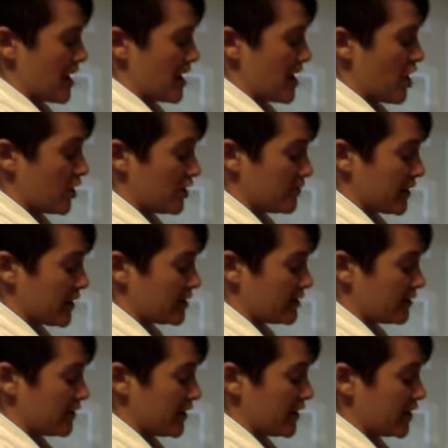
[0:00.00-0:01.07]
all of my other
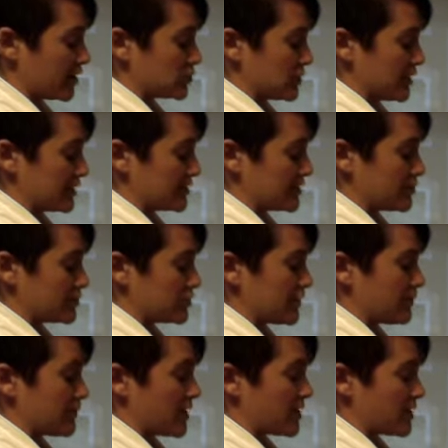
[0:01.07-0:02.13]
fingers, with the exception
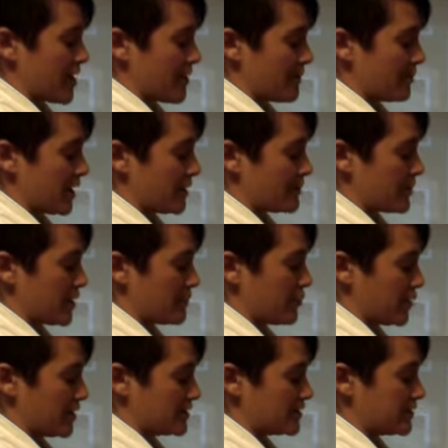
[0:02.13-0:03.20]
of my thumb and my
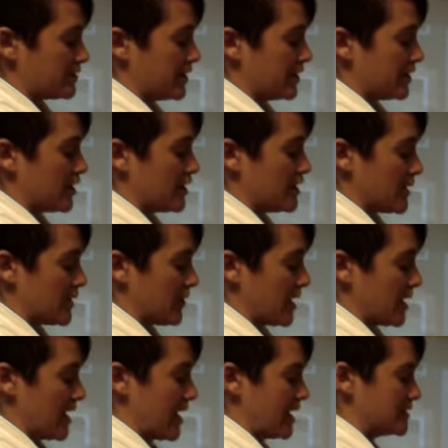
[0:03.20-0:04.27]
pointer finger in my
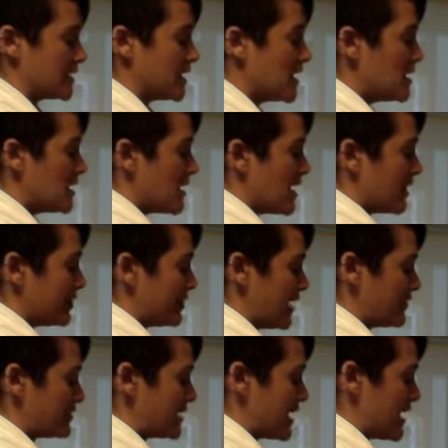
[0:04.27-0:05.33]
right hand.
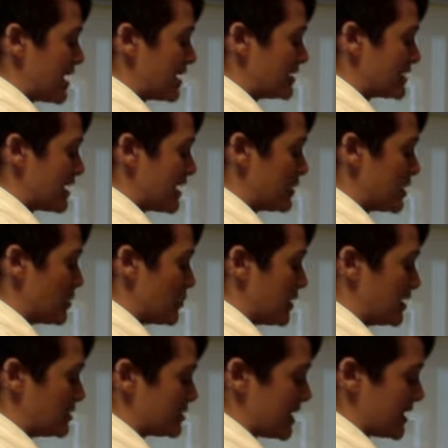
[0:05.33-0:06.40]
Left hand, I'm going to
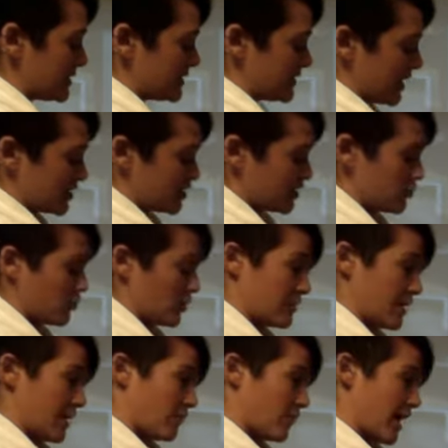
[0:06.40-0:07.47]
pinch that section with
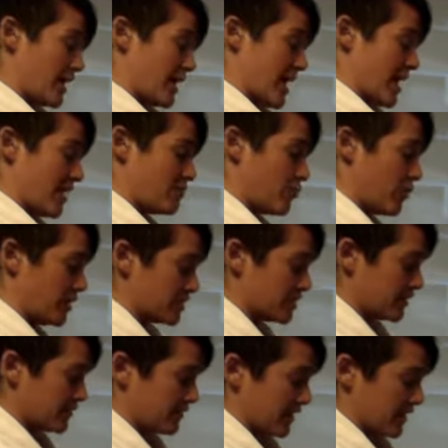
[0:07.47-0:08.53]
my right hand,
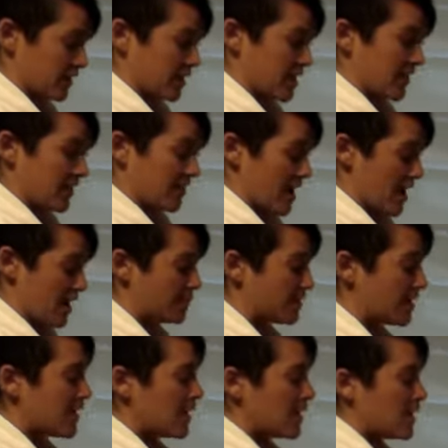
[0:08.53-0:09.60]
pointer, finger, and thumb.
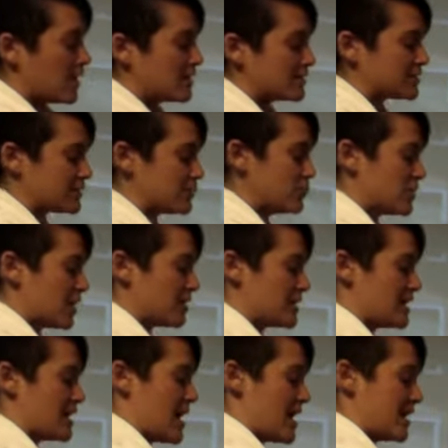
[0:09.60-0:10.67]
Smooth out
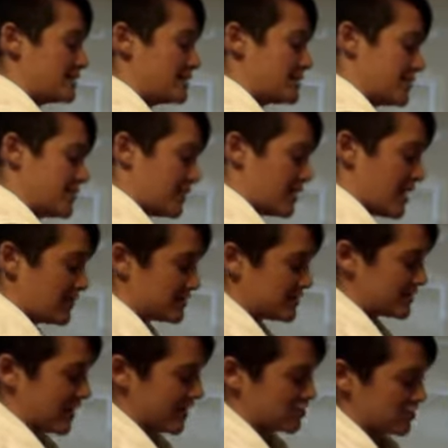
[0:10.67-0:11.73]
the ends of the left
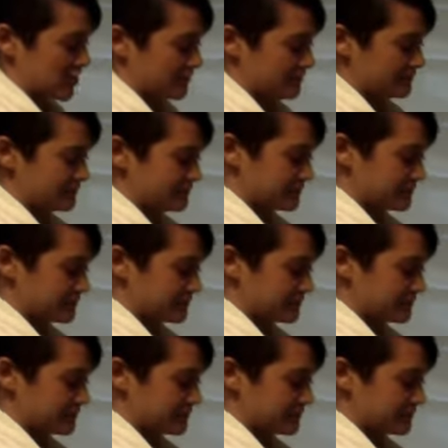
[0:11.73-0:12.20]
section.